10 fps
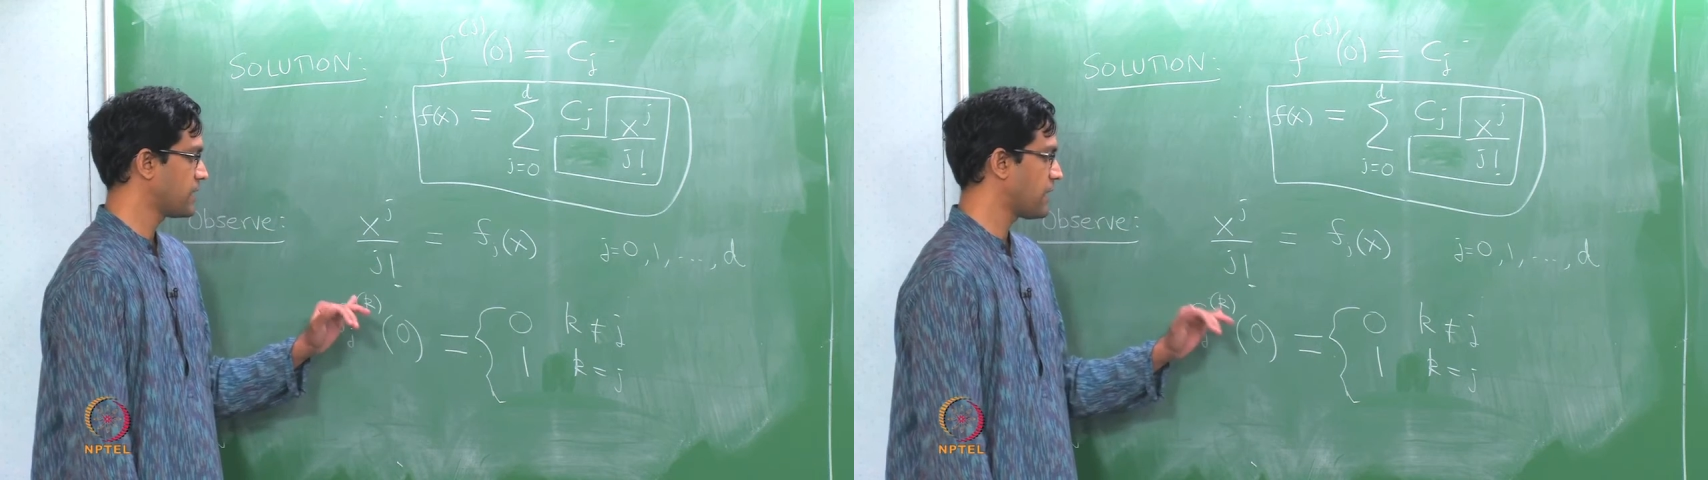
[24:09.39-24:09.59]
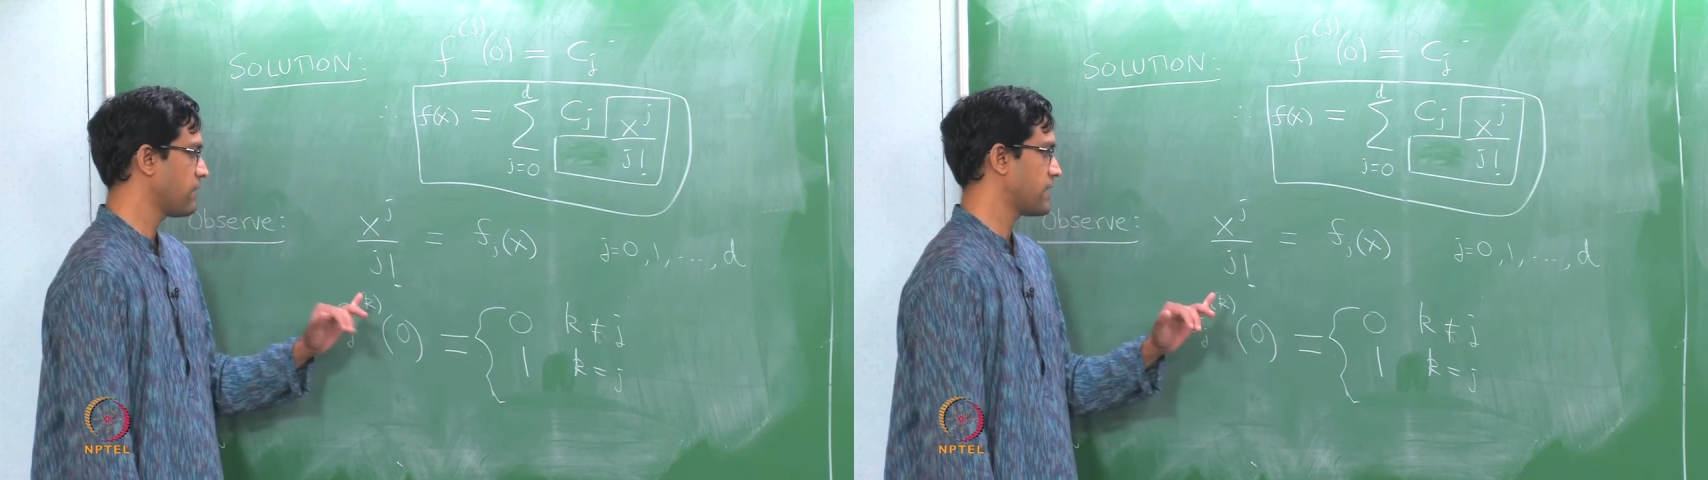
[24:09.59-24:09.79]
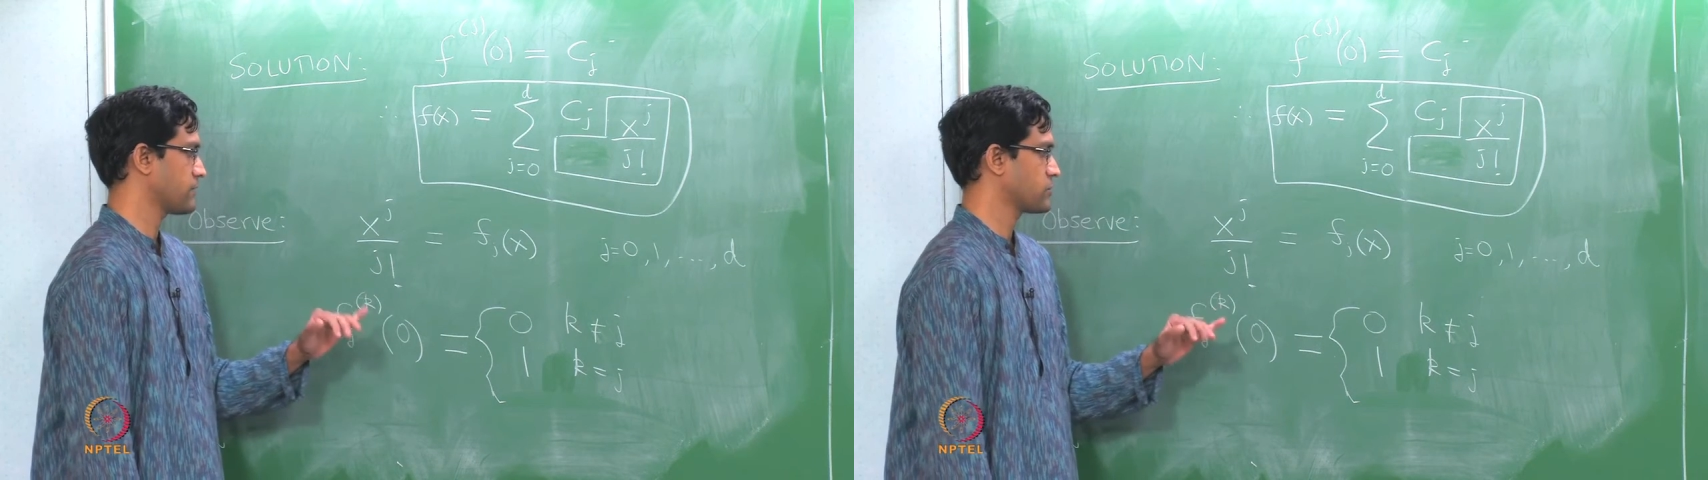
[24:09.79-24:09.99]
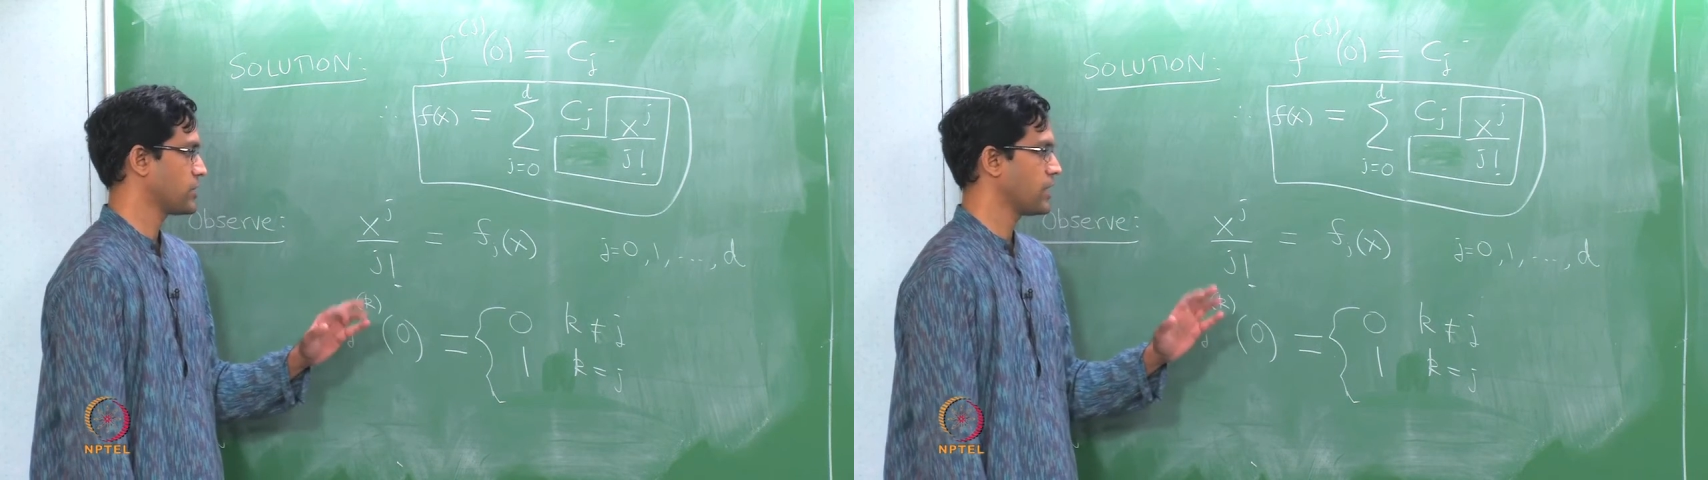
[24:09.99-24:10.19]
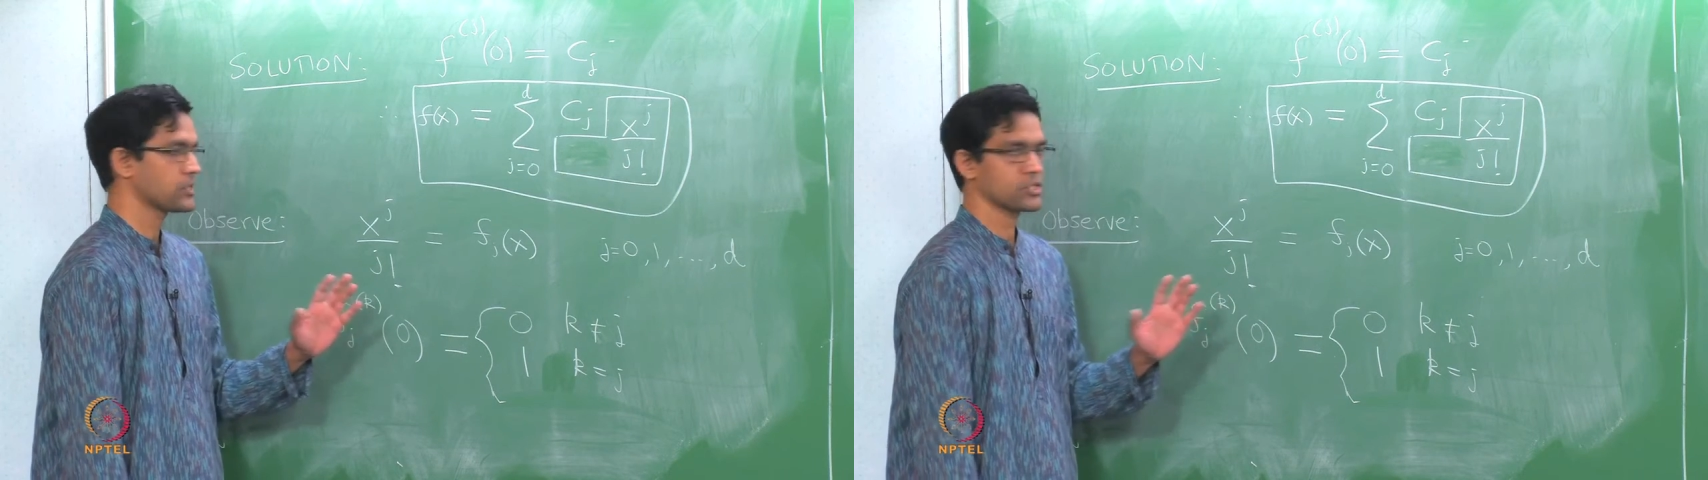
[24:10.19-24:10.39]
derivatives,
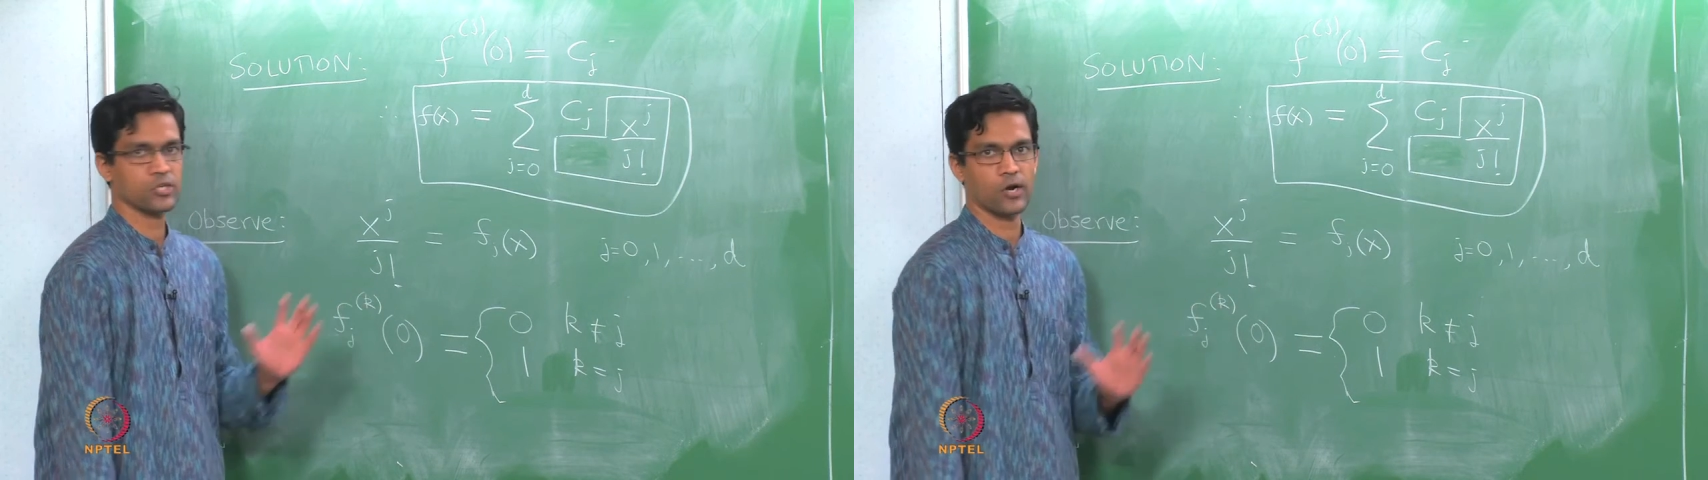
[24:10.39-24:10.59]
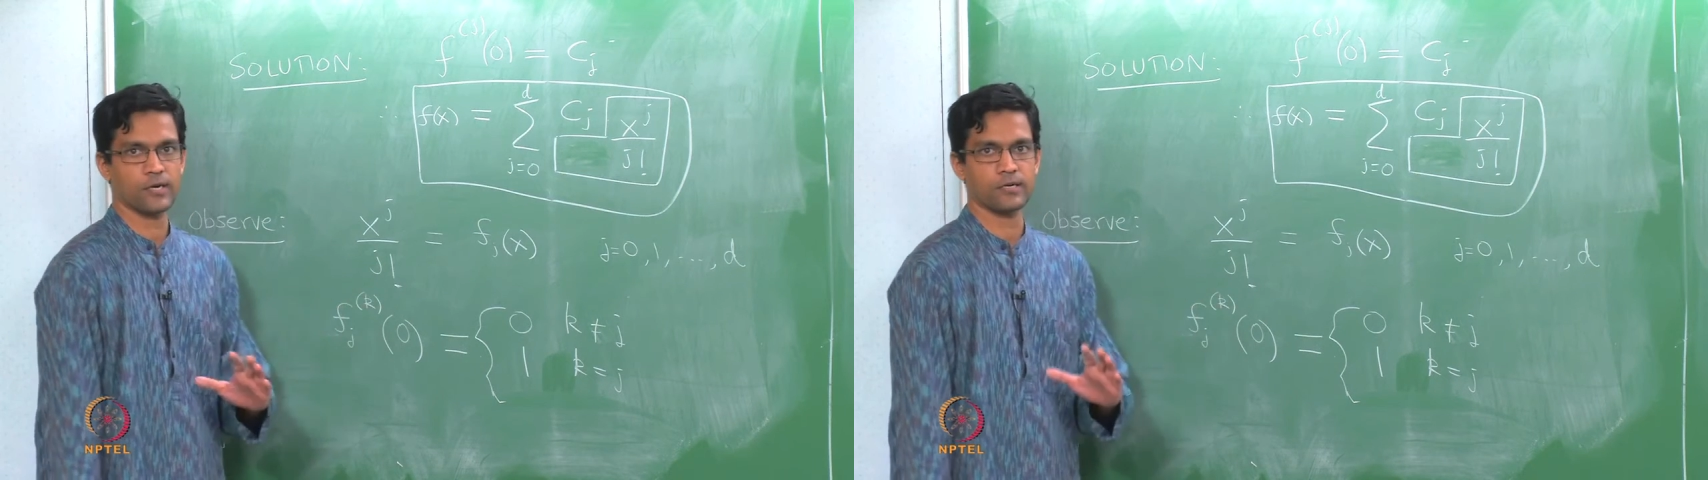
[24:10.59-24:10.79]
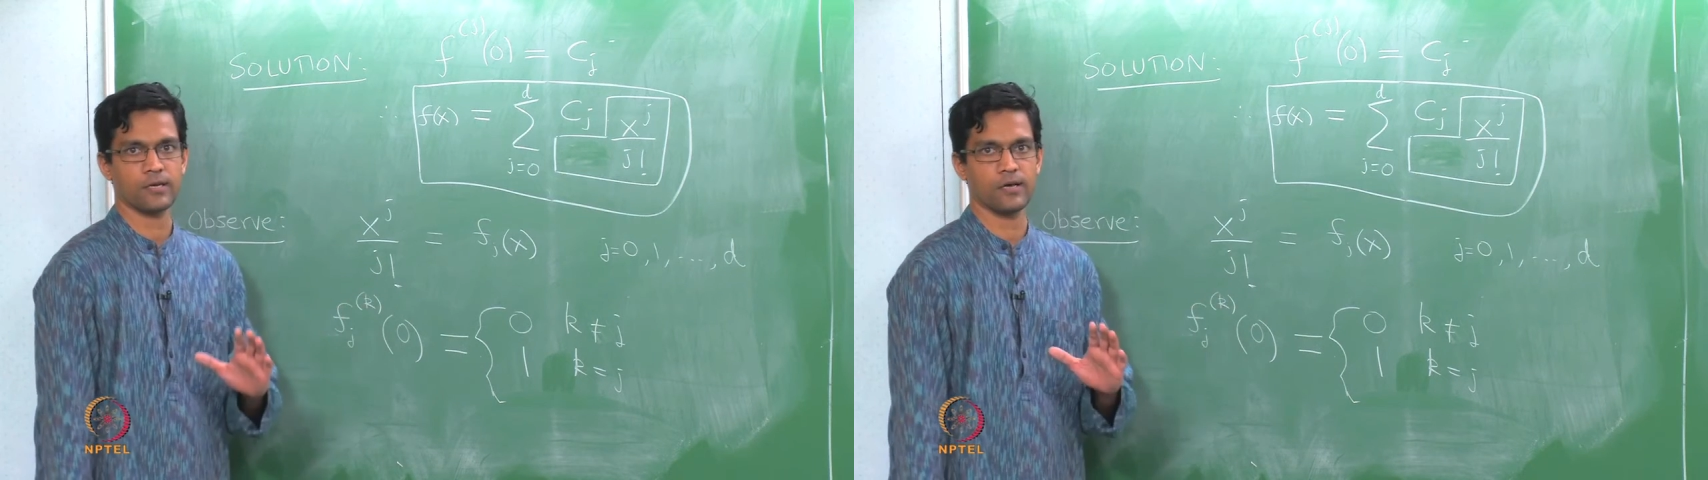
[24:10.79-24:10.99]
here it is not,